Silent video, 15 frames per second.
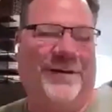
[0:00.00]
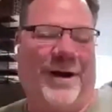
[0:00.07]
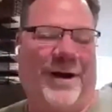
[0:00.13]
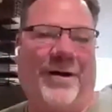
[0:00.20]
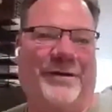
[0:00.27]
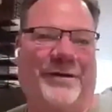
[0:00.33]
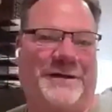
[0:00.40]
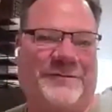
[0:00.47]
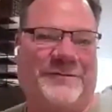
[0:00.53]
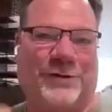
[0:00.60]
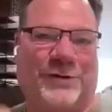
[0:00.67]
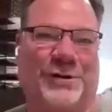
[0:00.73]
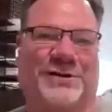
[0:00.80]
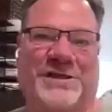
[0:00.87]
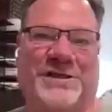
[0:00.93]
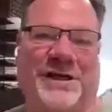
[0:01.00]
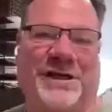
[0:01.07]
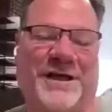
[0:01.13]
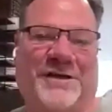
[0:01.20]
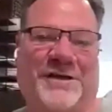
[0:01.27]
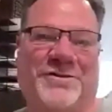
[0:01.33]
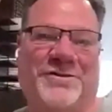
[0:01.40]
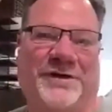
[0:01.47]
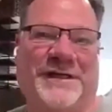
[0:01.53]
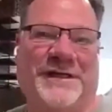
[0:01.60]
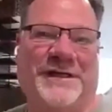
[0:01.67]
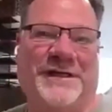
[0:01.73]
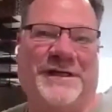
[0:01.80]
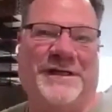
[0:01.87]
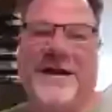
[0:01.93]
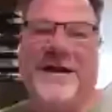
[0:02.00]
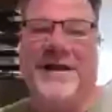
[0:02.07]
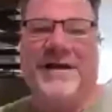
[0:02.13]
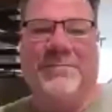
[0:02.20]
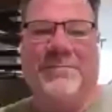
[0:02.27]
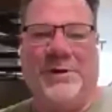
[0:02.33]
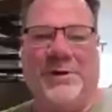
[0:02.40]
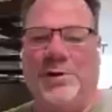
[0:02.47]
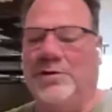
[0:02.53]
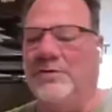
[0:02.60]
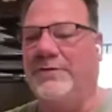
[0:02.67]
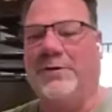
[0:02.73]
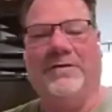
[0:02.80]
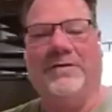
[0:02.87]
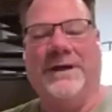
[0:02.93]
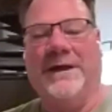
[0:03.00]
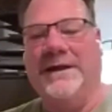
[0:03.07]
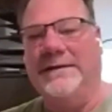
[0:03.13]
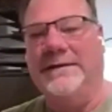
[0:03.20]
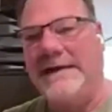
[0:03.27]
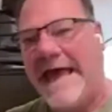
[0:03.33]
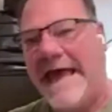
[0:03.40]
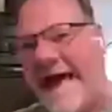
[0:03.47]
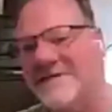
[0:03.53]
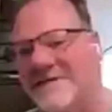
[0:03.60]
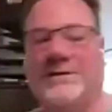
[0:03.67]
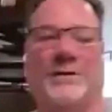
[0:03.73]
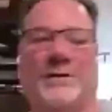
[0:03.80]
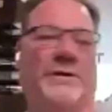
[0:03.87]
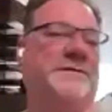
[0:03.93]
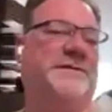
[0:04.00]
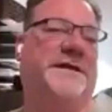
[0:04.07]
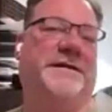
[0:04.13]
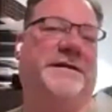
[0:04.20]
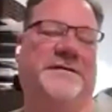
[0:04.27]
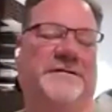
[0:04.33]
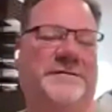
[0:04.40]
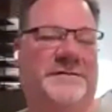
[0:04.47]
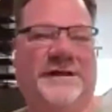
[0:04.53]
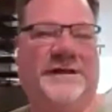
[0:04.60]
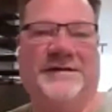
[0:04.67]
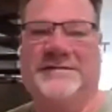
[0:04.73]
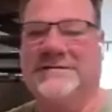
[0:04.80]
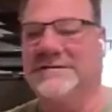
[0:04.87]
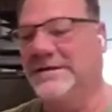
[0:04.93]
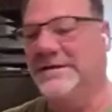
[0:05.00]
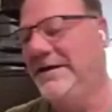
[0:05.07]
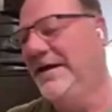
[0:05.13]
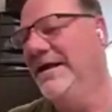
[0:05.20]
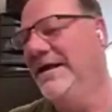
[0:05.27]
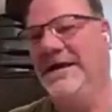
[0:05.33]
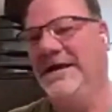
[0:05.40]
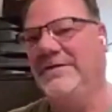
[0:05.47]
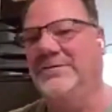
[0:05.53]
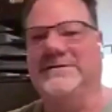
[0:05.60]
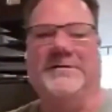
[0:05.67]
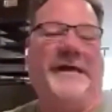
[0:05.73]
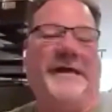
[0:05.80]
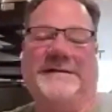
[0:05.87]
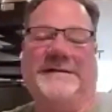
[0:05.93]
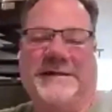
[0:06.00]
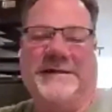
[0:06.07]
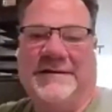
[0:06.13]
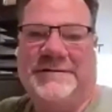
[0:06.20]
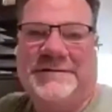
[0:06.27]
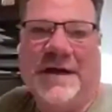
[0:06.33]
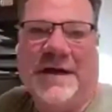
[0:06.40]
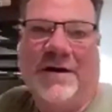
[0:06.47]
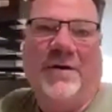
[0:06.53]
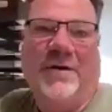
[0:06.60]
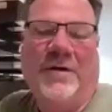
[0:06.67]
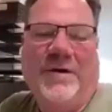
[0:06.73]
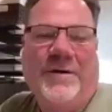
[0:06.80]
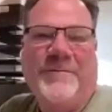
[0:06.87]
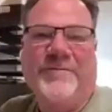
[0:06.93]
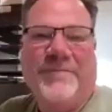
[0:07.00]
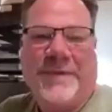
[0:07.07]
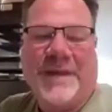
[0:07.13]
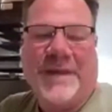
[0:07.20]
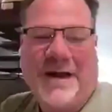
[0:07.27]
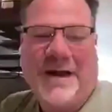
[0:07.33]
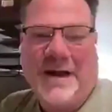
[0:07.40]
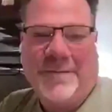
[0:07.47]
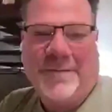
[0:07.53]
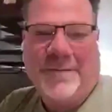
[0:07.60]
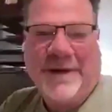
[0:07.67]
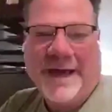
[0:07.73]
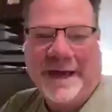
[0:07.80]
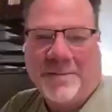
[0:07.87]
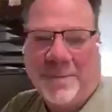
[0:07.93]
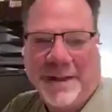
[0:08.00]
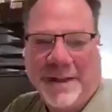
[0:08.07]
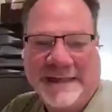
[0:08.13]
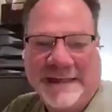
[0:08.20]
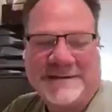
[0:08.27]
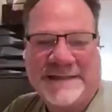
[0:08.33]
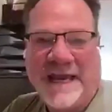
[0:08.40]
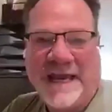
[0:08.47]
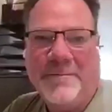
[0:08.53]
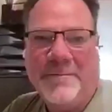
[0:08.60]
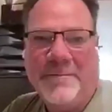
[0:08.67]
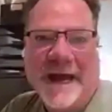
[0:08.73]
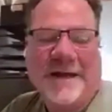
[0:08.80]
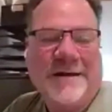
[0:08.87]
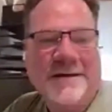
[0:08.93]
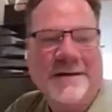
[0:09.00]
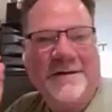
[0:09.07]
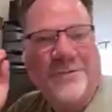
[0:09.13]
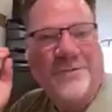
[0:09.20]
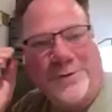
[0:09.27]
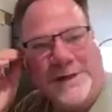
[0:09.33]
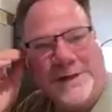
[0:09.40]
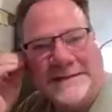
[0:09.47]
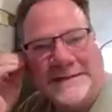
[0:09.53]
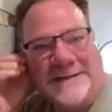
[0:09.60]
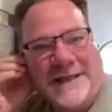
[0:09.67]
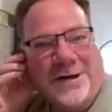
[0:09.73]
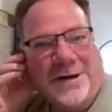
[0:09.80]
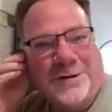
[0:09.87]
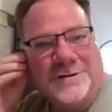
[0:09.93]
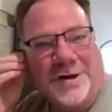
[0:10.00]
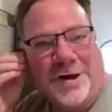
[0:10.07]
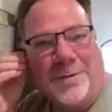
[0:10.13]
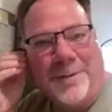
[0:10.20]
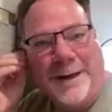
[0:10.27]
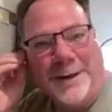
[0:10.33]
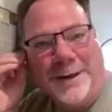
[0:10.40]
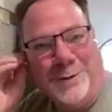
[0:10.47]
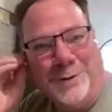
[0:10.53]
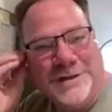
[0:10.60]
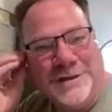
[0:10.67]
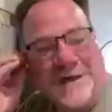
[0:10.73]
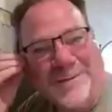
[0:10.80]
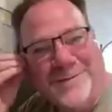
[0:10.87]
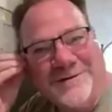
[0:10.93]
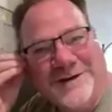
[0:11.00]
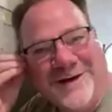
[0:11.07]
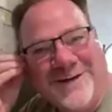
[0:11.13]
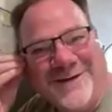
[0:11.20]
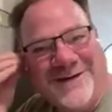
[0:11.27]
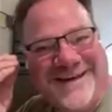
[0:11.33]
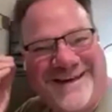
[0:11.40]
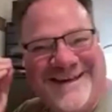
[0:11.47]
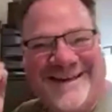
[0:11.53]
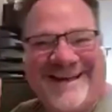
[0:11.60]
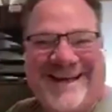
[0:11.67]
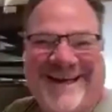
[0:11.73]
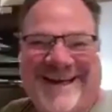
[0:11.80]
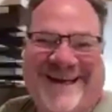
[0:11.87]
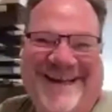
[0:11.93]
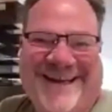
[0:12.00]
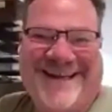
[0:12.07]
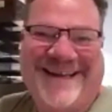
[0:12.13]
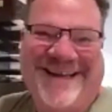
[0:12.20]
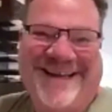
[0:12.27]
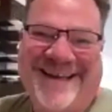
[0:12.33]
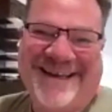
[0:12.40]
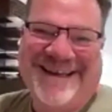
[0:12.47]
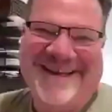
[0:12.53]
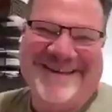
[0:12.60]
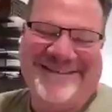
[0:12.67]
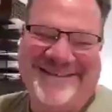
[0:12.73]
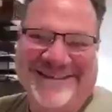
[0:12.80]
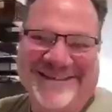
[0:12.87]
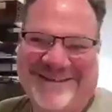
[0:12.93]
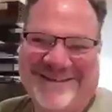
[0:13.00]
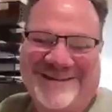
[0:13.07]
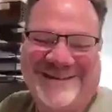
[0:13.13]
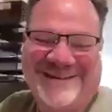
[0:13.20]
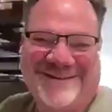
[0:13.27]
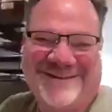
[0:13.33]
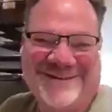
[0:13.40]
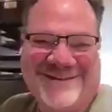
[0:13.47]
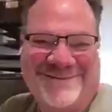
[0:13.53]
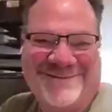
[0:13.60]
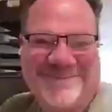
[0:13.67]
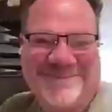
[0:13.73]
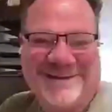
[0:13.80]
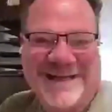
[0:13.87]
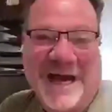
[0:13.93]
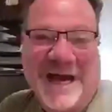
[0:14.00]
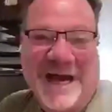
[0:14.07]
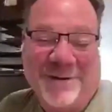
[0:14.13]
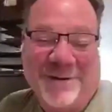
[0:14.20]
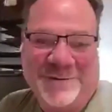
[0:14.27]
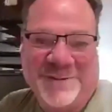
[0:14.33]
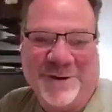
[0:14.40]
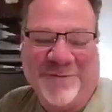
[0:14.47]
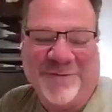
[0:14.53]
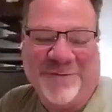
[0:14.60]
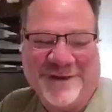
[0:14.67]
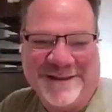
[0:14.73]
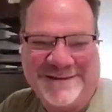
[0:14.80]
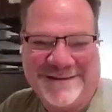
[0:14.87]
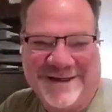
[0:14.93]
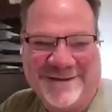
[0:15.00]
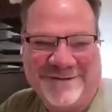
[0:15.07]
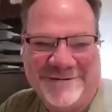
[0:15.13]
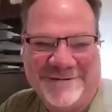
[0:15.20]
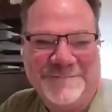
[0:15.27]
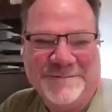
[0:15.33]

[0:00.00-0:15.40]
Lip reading: all these flourishing countries, and beautiful, and castles, and just, it was amazing. So had a blast, came back 3 days later, started my new job. So it was the timing was perfect. So